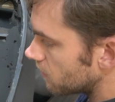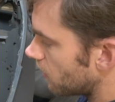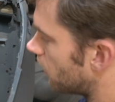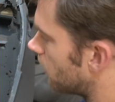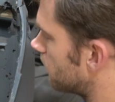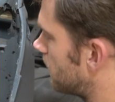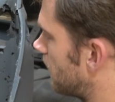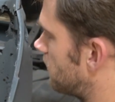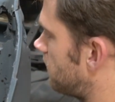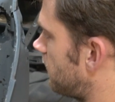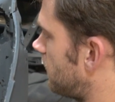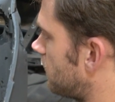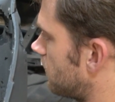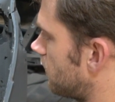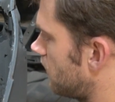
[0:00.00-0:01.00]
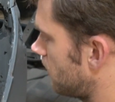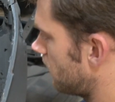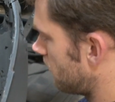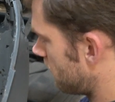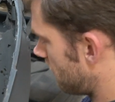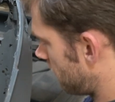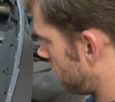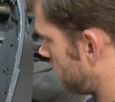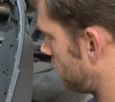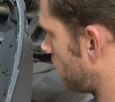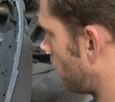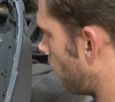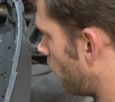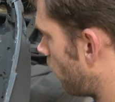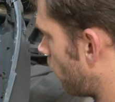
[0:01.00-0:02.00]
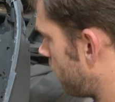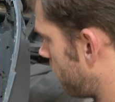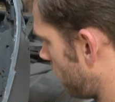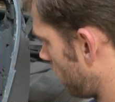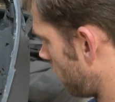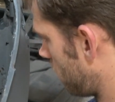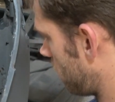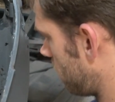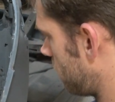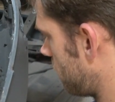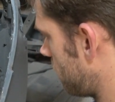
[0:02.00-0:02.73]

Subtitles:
of getting this awful